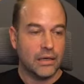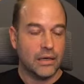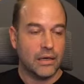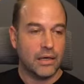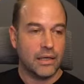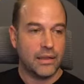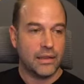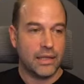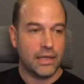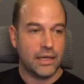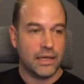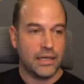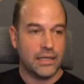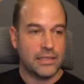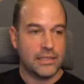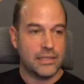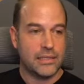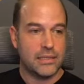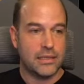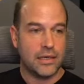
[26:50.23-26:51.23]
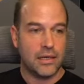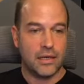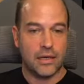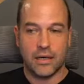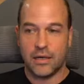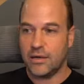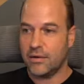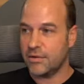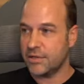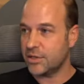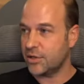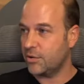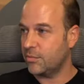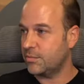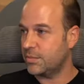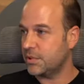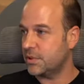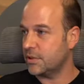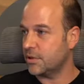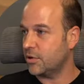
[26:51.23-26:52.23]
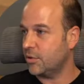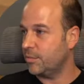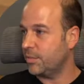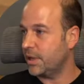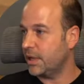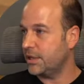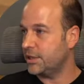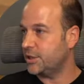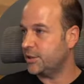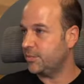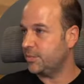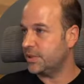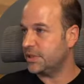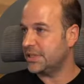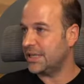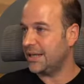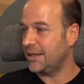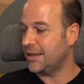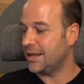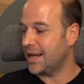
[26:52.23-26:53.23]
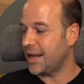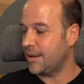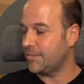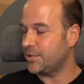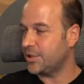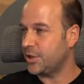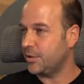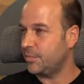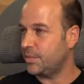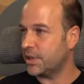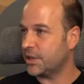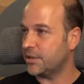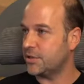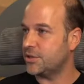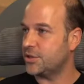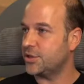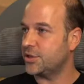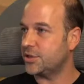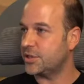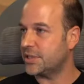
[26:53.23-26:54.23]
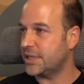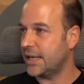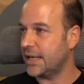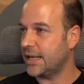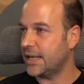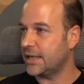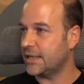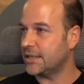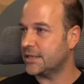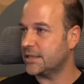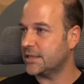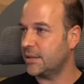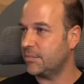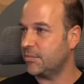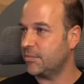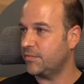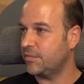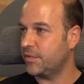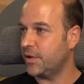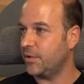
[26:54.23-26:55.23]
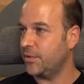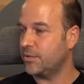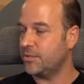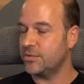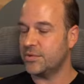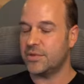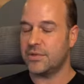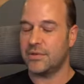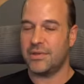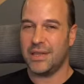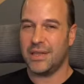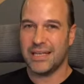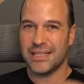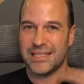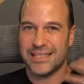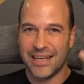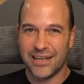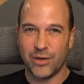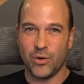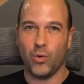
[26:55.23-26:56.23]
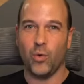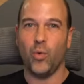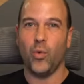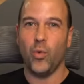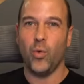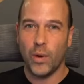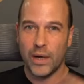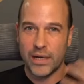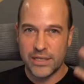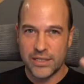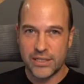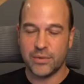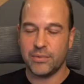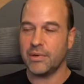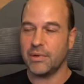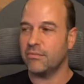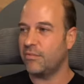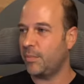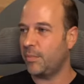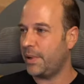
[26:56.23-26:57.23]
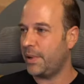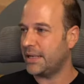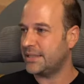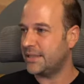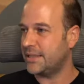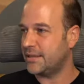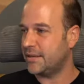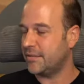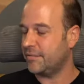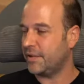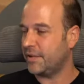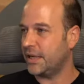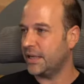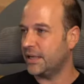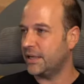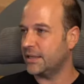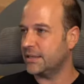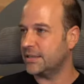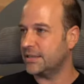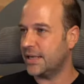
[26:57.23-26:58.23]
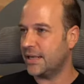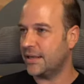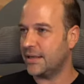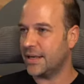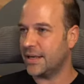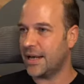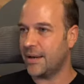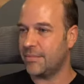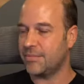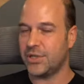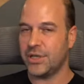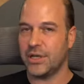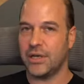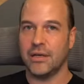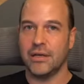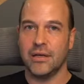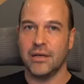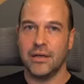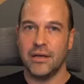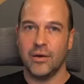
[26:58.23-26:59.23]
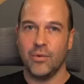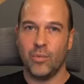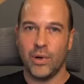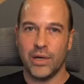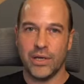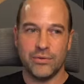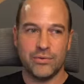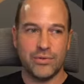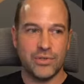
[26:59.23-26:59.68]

I think it's a nice combination with Tethered Capture, because just taking some of those things that you're always doing repetitively in Tethered Capture, where you